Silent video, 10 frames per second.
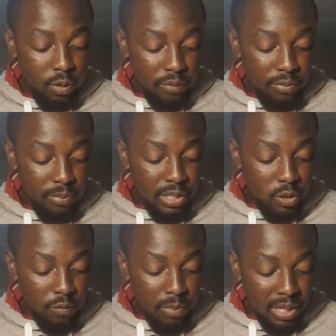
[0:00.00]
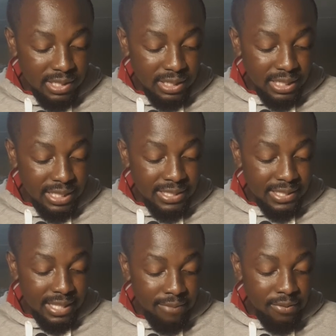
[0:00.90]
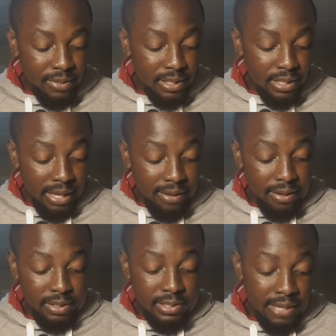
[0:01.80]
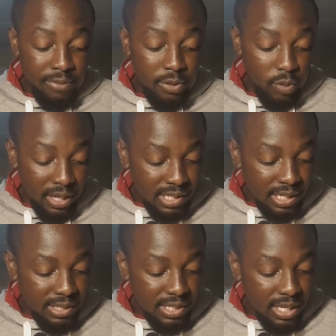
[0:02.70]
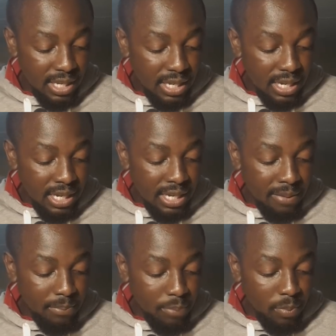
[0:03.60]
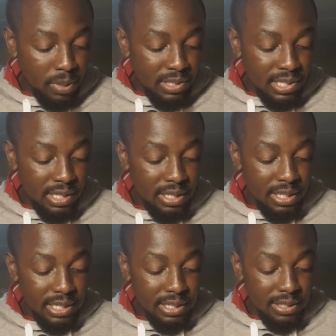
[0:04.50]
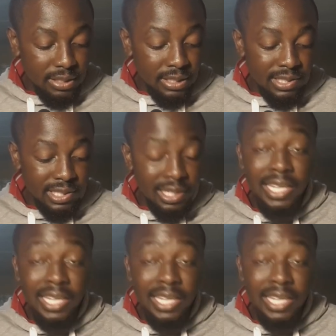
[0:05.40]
Conformation of muscle is heavy. It's heavy to excellent. Puberty, it's a